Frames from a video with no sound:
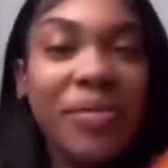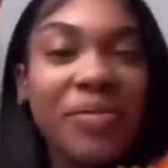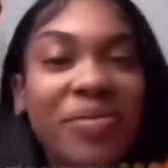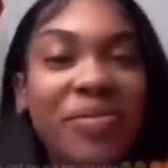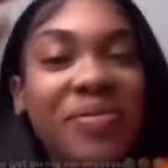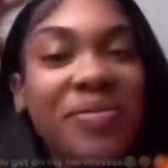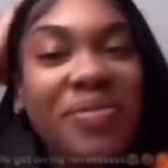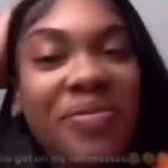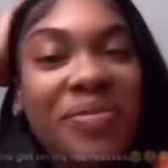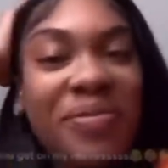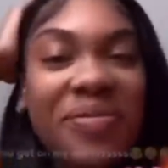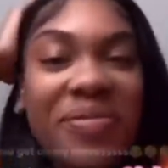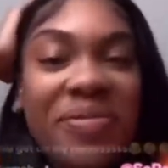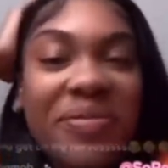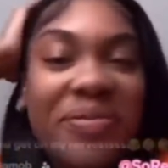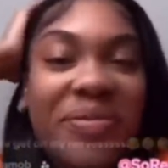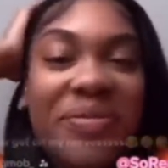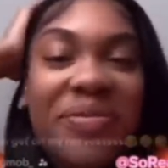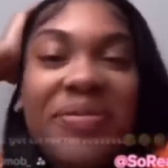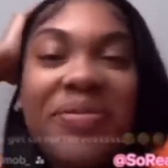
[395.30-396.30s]

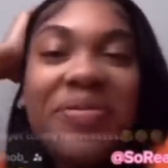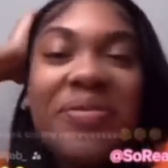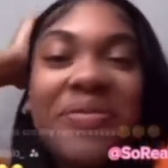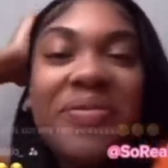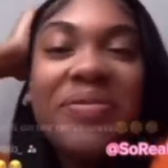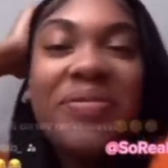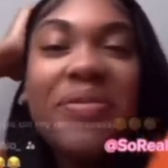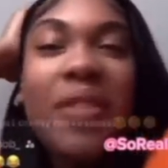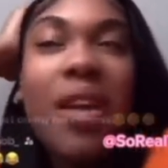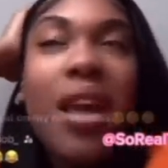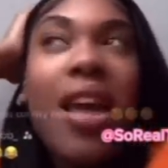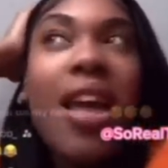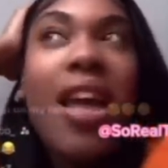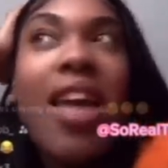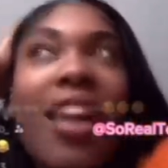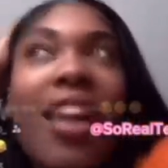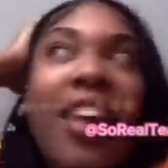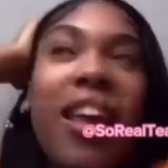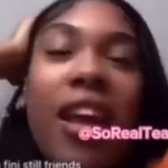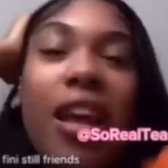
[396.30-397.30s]
Mm-hmm.
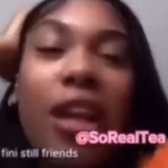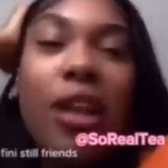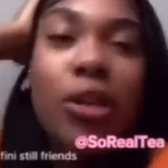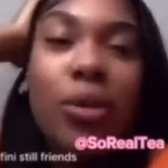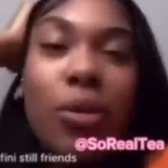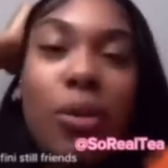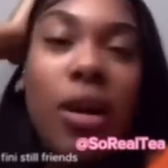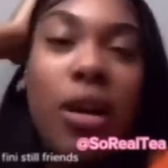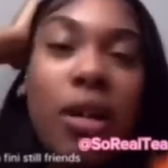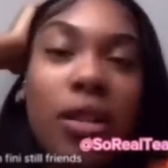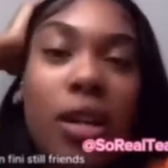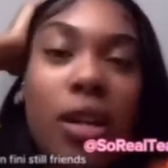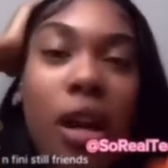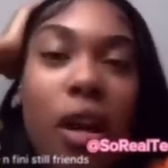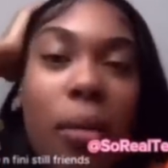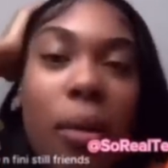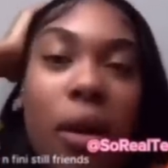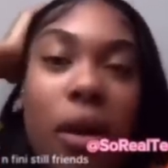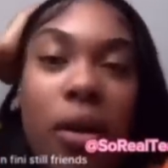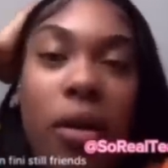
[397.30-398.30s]
Yeah, Kenzie, we gotta
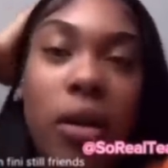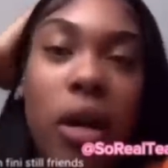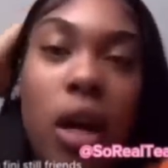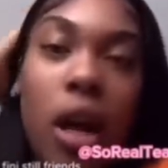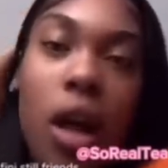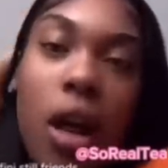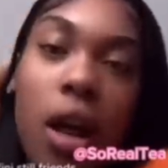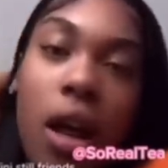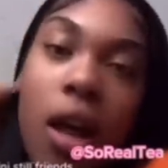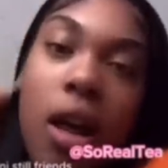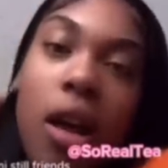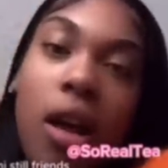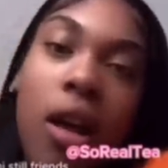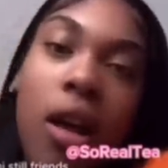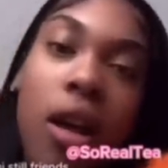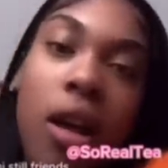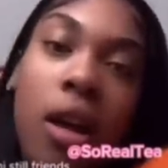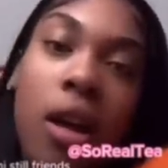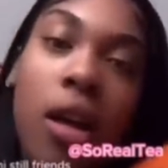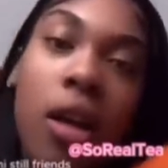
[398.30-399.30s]
talk about it.
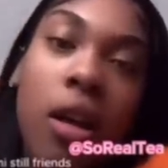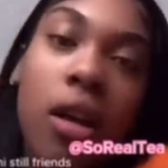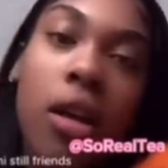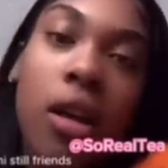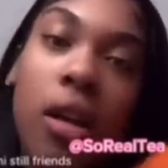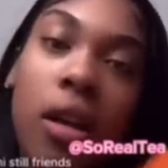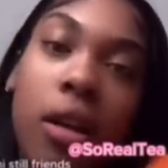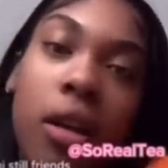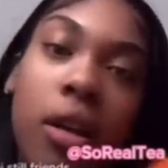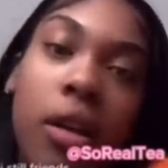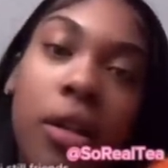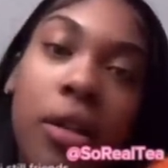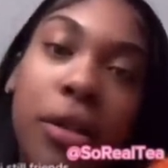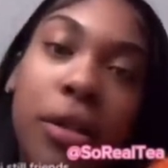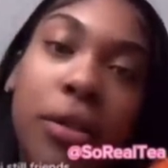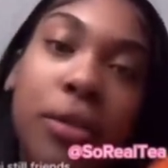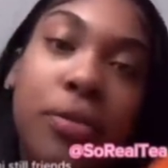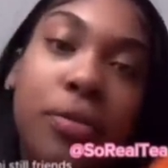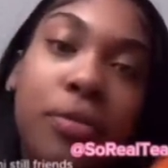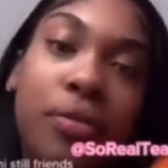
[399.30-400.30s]

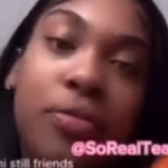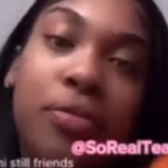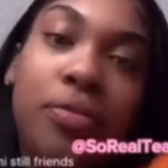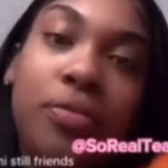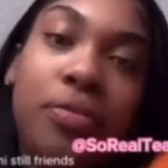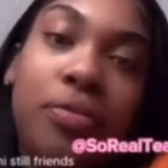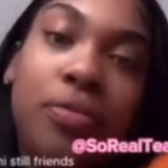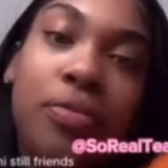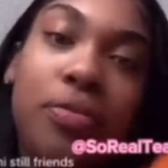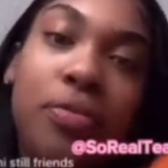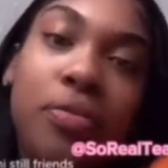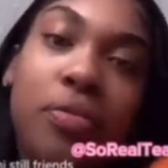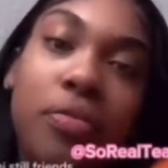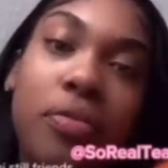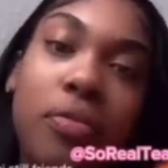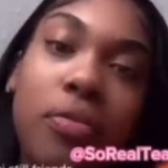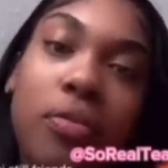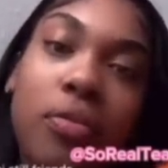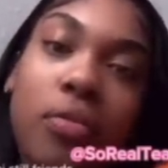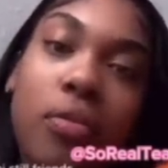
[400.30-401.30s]
Um,
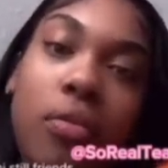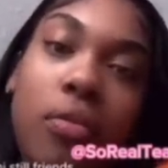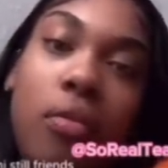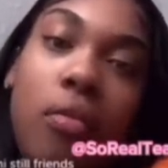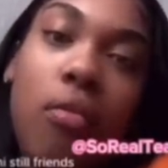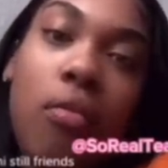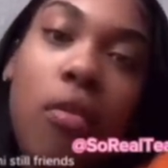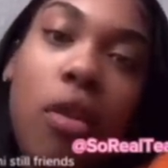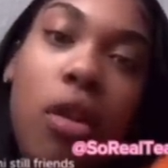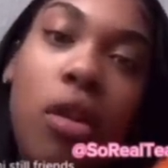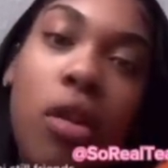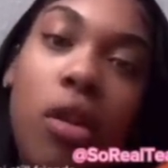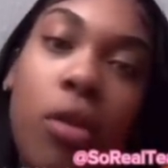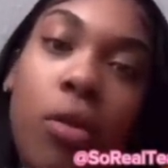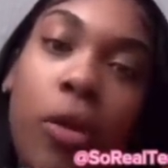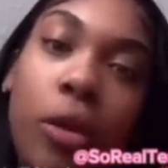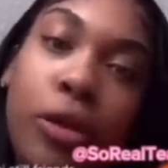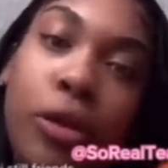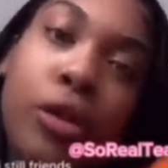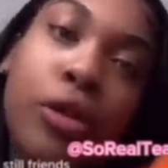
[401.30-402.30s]

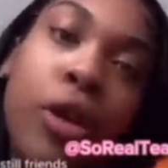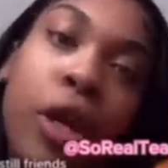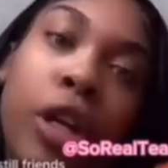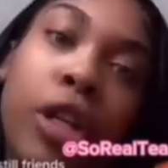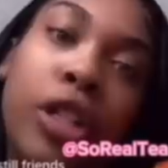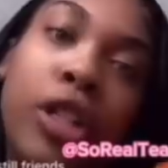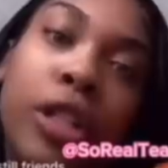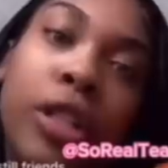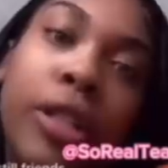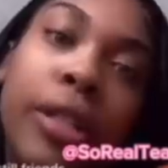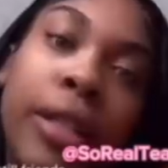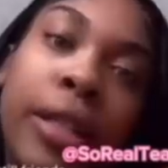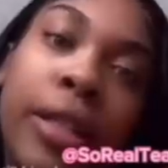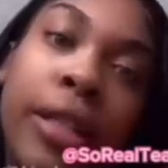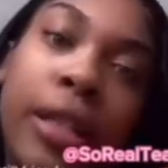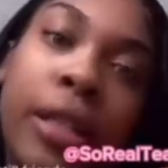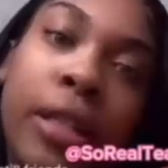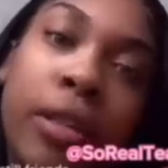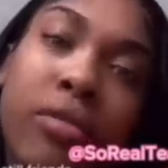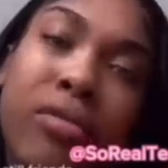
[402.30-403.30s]
the retrograde just
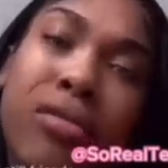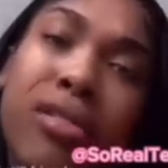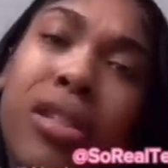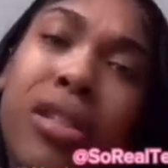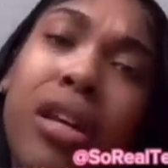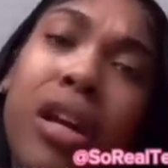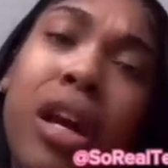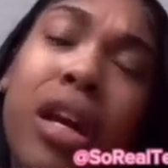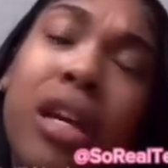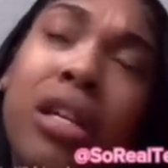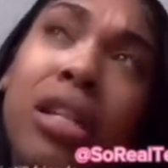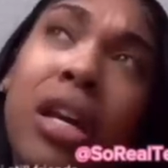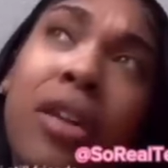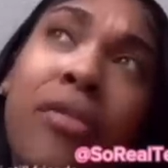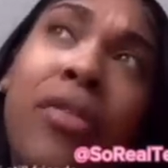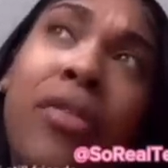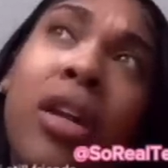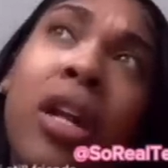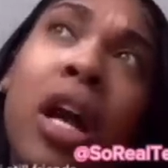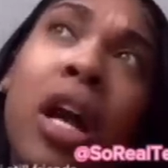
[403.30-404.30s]
ended. Yeah, because
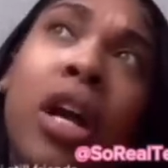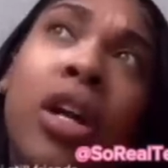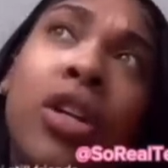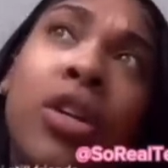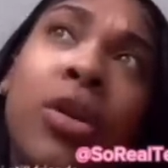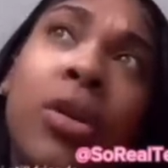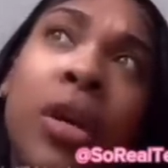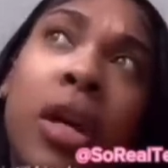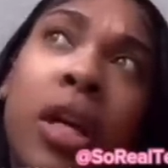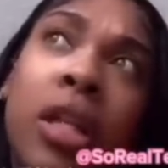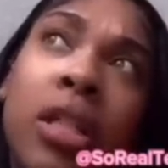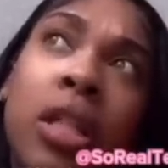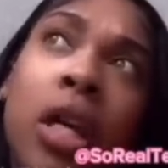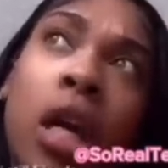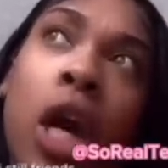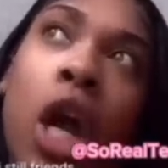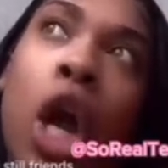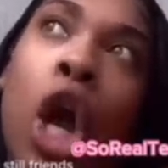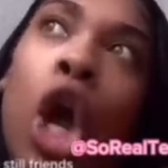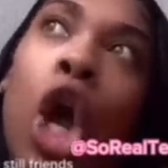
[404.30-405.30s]
I feel like during that
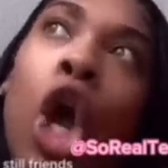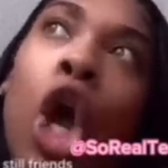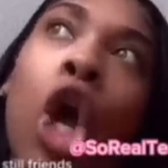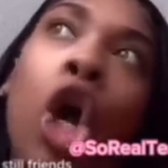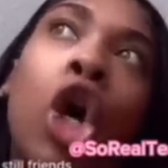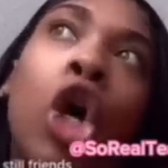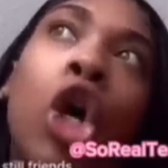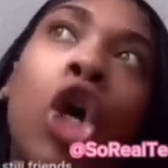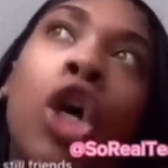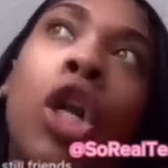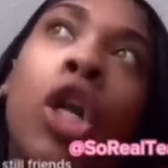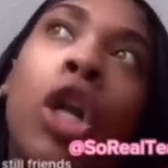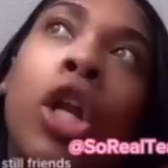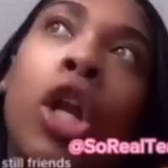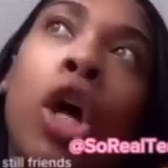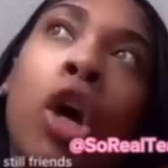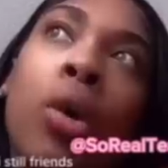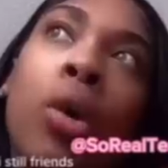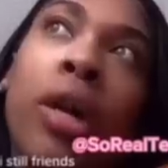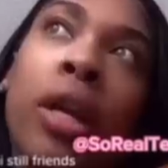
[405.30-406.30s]
time,
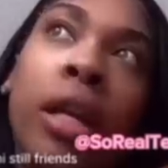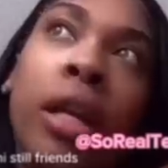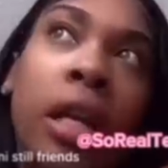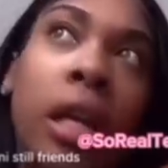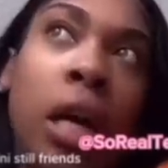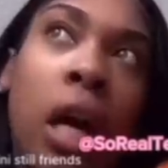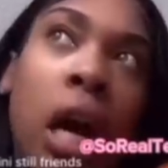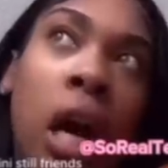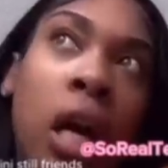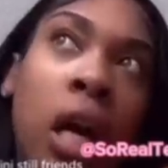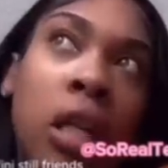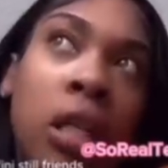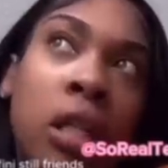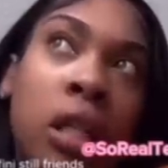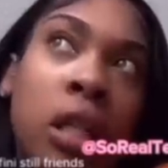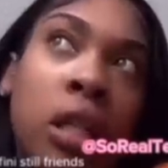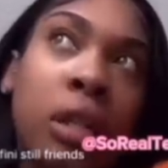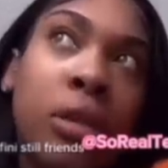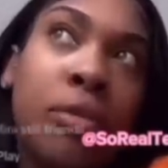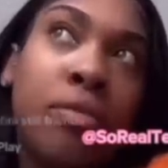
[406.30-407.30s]
no, and then
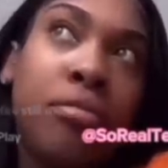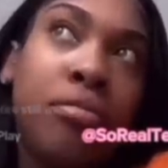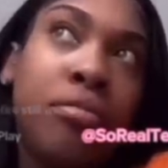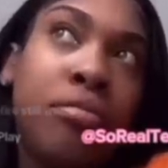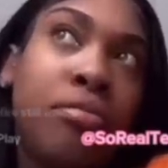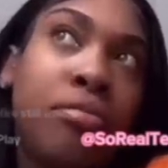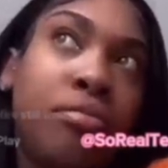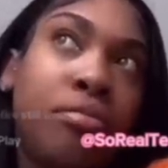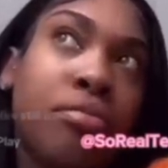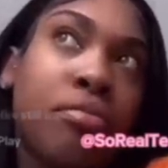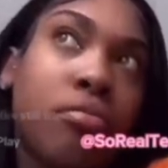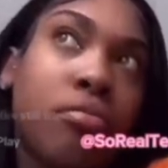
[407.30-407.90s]
honestly,